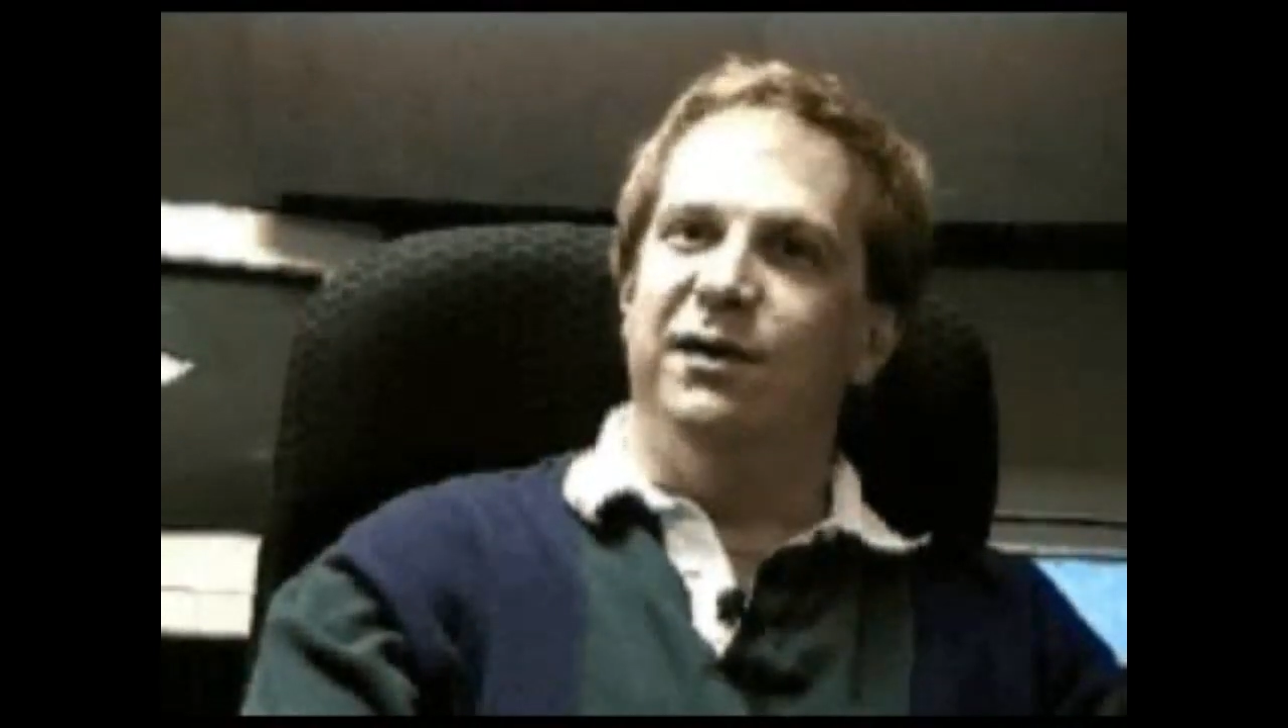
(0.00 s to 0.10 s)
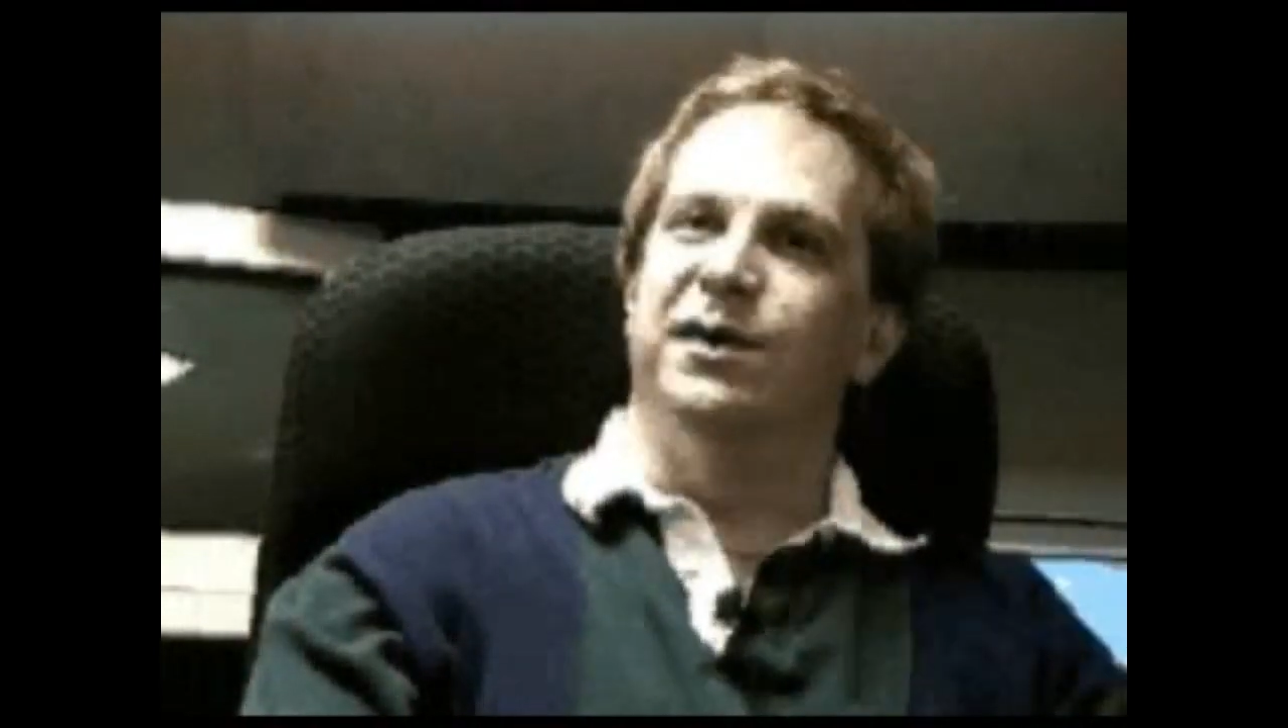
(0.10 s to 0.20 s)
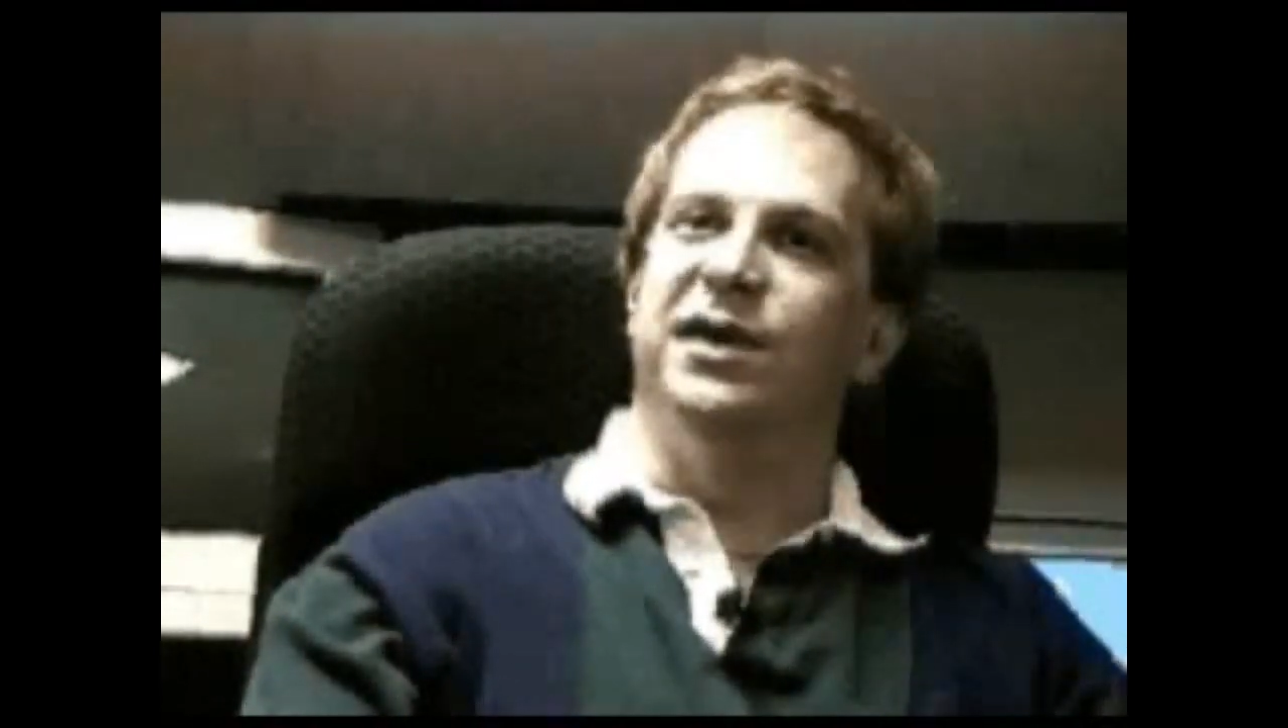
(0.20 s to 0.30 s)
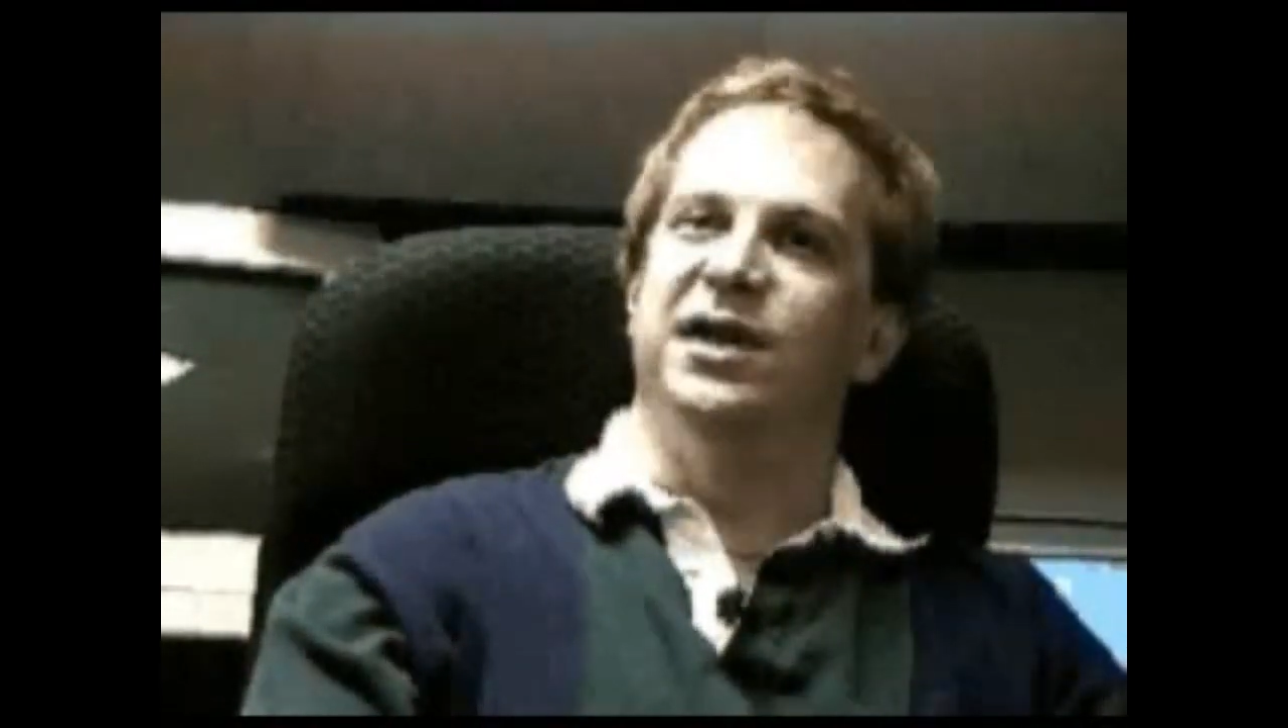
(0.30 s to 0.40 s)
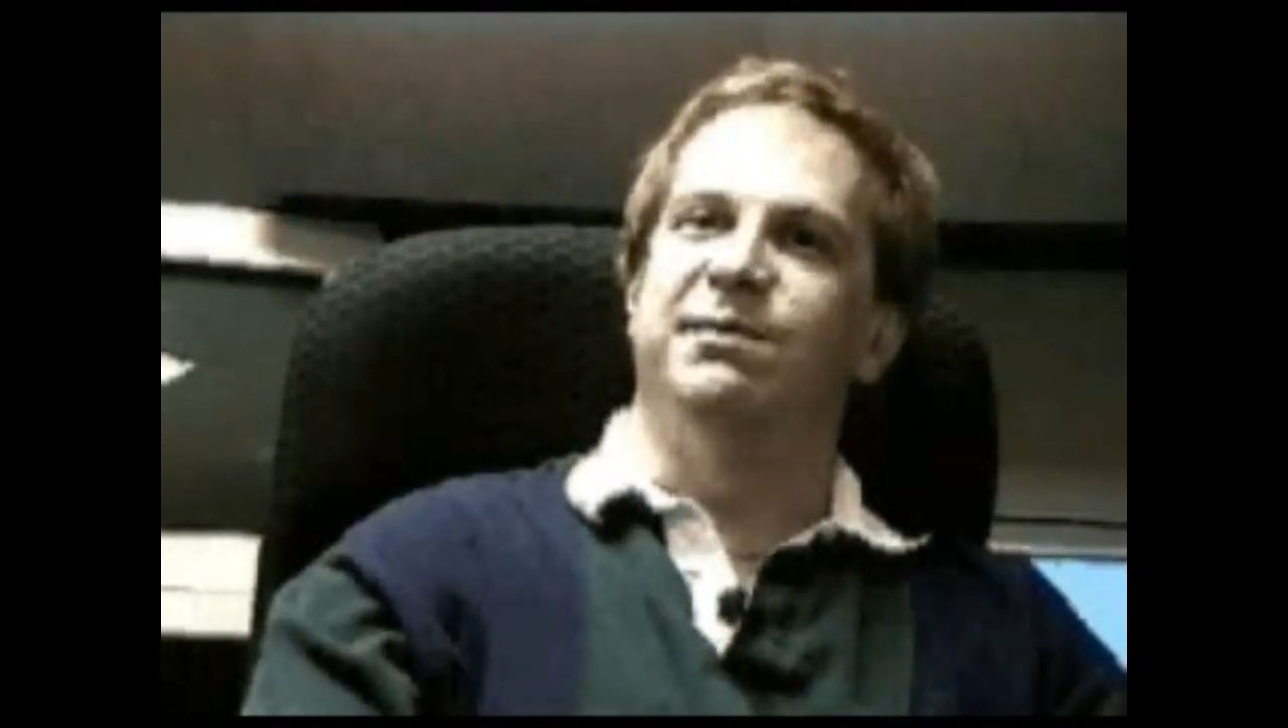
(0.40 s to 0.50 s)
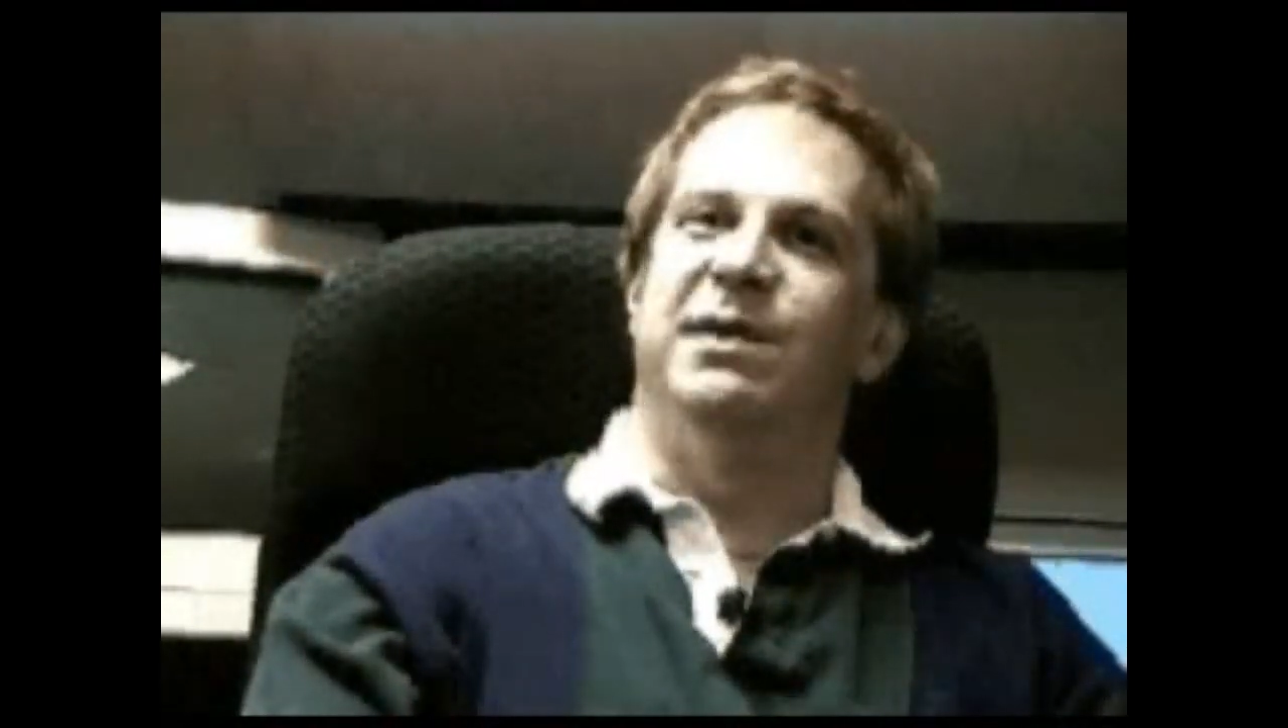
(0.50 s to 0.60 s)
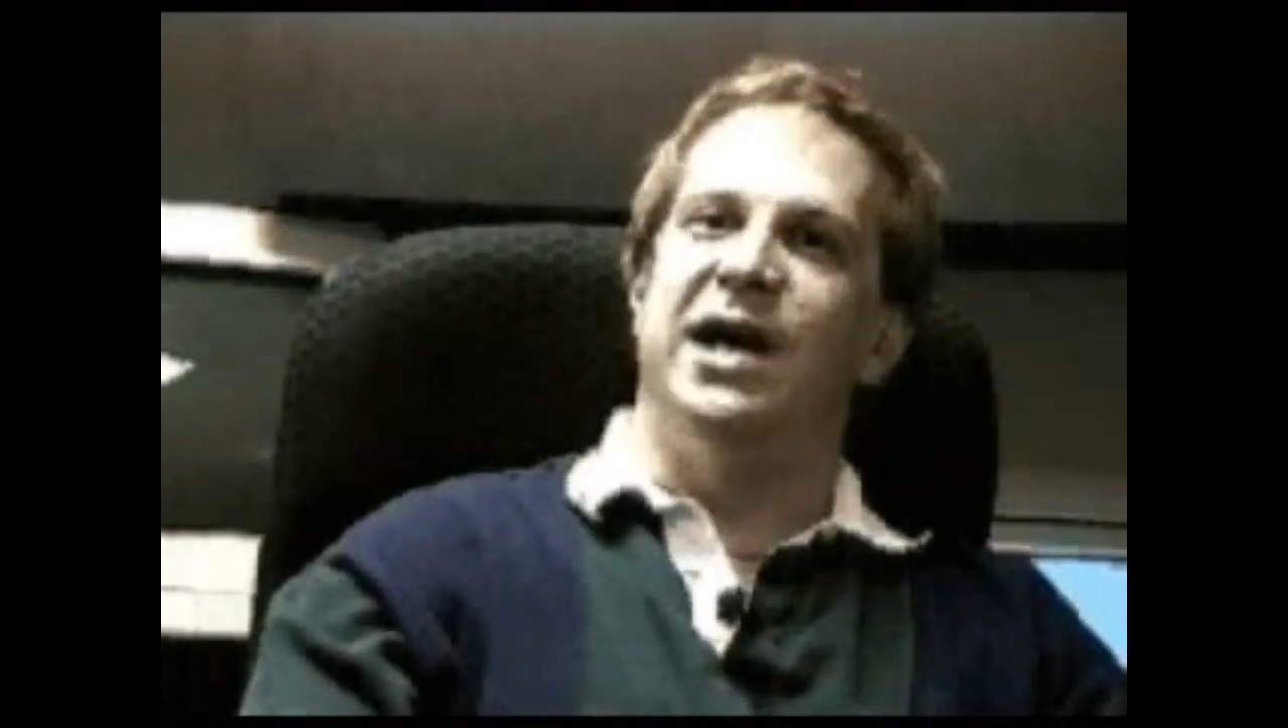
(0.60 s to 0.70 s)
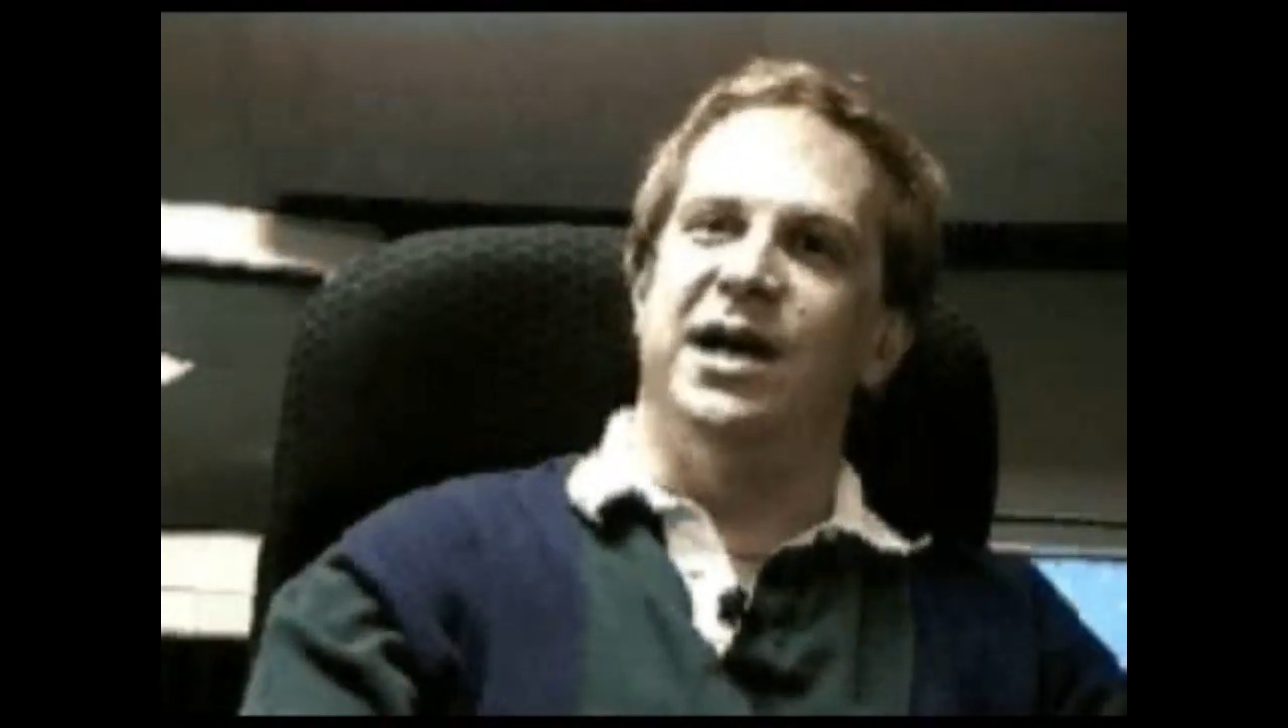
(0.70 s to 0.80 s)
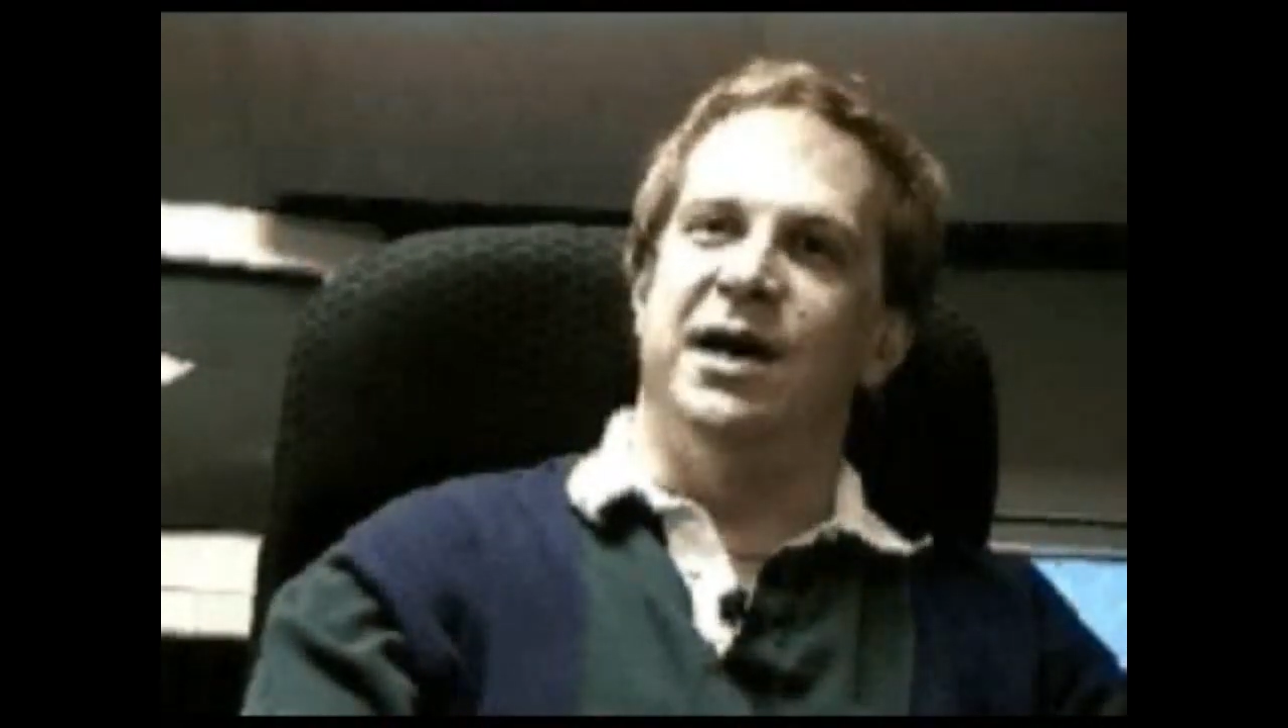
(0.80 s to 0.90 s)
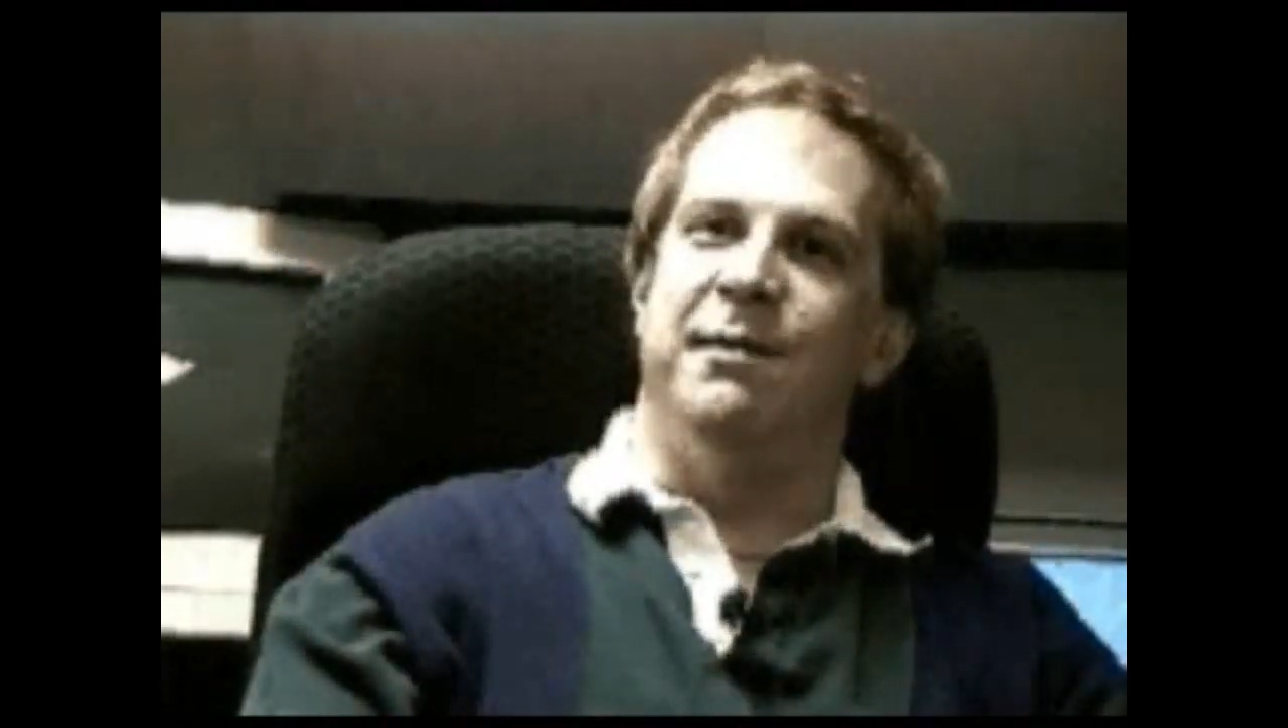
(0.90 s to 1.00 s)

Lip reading: released by